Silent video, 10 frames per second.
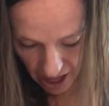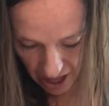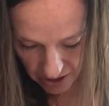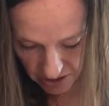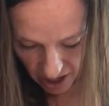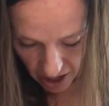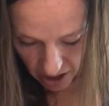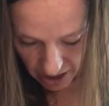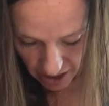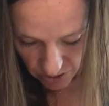
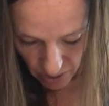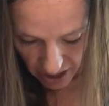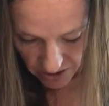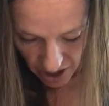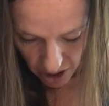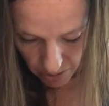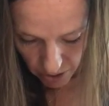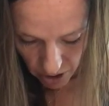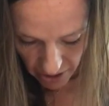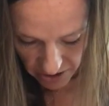exhale, and as you exhale,
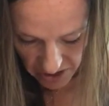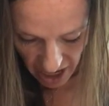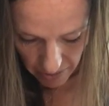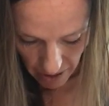pull on the tape